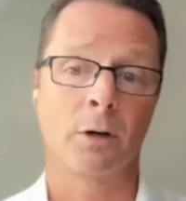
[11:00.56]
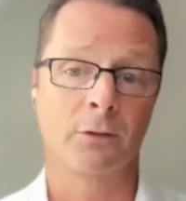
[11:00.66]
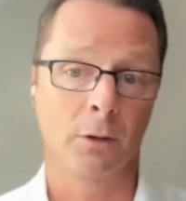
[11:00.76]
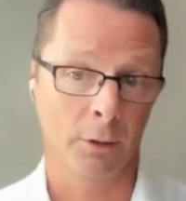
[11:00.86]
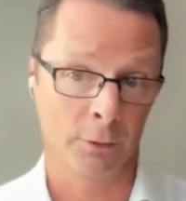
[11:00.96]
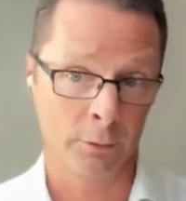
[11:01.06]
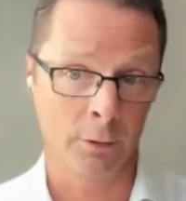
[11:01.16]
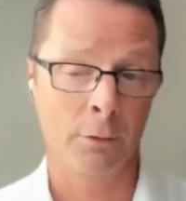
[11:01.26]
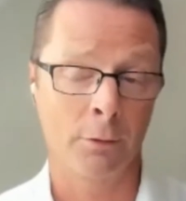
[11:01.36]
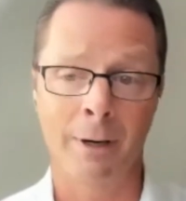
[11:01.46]
across the London
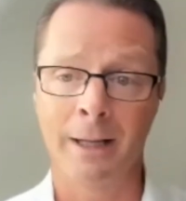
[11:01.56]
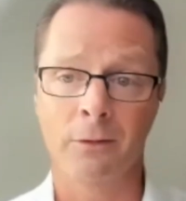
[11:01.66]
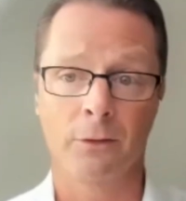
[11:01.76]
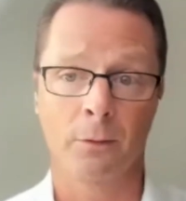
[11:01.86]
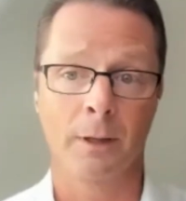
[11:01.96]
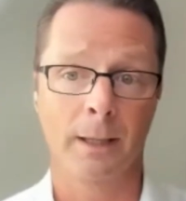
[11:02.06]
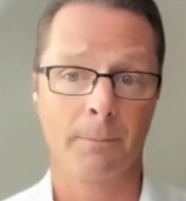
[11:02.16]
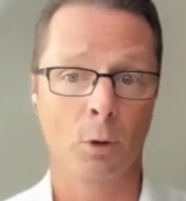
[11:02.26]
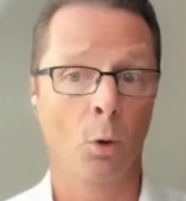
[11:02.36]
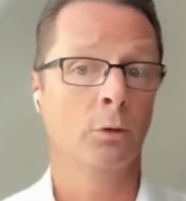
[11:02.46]
Underground,
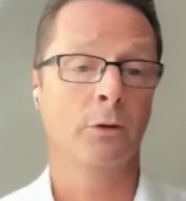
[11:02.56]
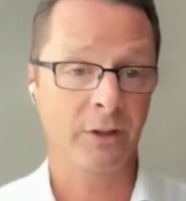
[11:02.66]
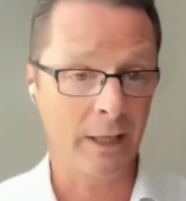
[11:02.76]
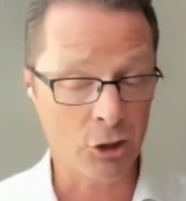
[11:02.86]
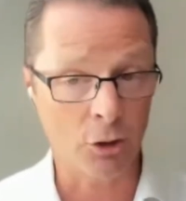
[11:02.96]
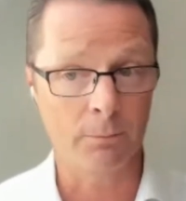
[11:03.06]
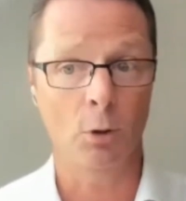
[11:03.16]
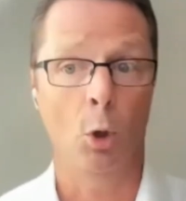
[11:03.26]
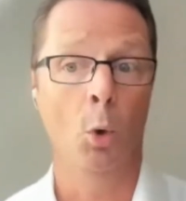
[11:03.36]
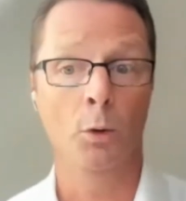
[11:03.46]
so all the stations,
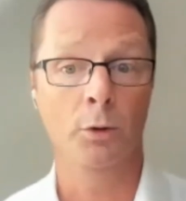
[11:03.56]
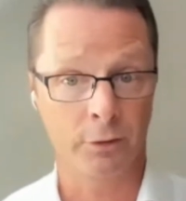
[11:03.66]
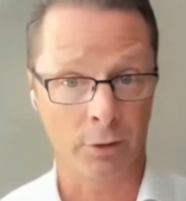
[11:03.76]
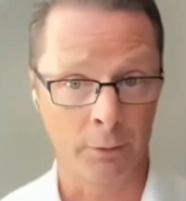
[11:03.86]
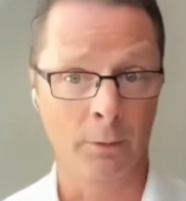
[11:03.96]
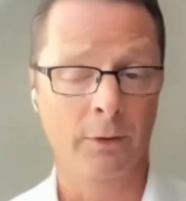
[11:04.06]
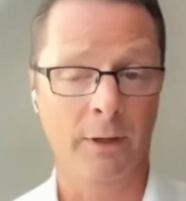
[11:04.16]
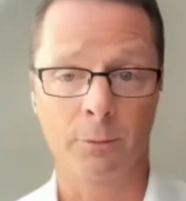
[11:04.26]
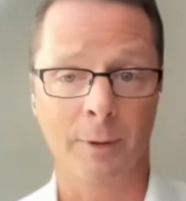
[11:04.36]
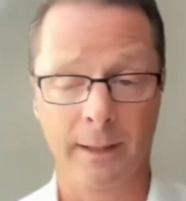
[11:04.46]
all the tunnels
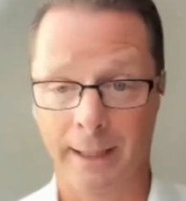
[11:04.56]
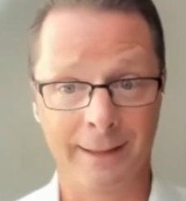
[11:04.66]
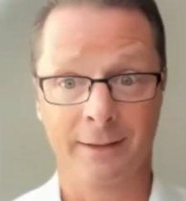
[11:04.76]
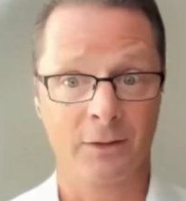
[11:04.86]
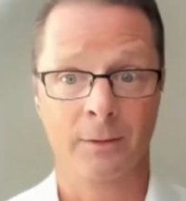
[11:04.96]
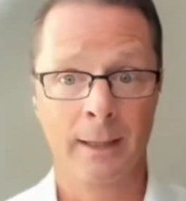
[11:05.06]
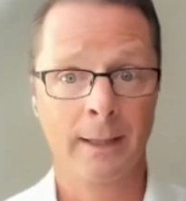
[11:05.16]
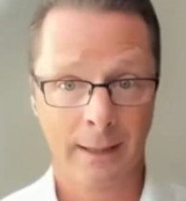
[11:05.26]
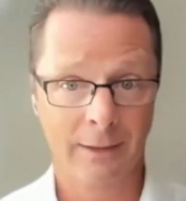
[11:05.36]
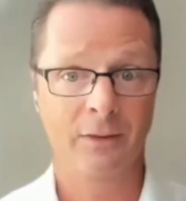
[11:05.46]
as well, and it's
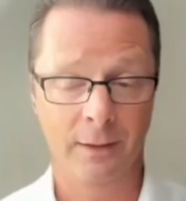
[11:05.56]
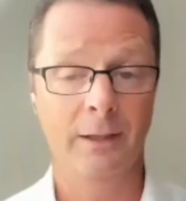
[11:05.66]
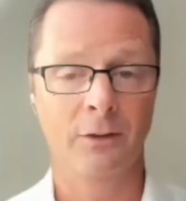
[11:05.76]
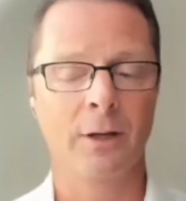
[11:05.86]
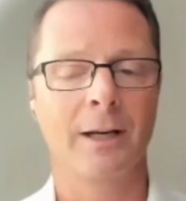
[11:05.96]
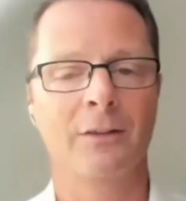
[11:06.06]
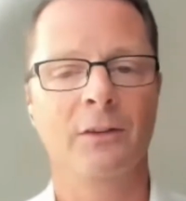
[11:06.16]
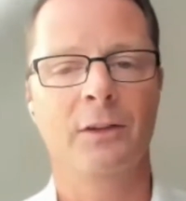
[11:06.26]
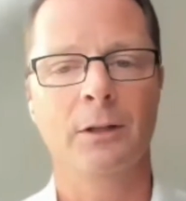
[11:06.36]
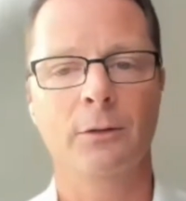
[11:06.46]
not
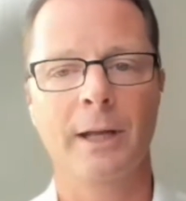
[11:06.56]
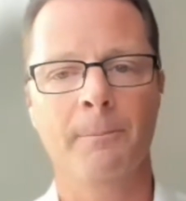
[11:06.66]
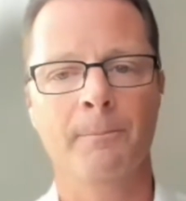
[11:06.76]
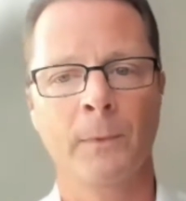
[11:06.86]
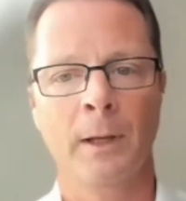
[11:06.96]
existing today.